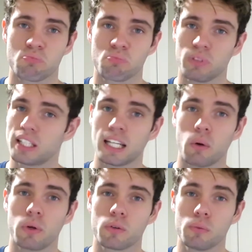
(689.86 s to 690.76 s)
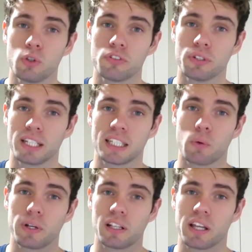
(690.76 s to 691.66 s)
That's how we remove it. That's how
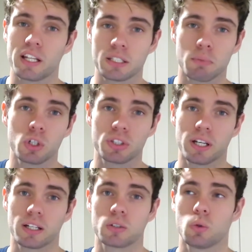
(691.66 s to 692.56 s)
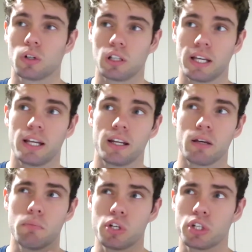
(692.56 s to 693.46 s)
we clean smokestacks, or clean
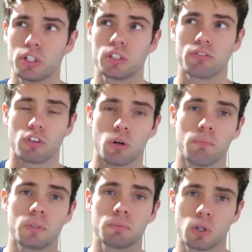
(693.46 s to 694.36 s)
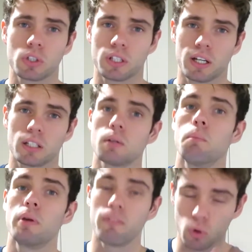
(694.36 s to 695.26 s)
emissions from smokestacks
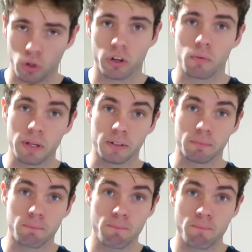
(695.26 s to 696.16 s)
before they're emitted.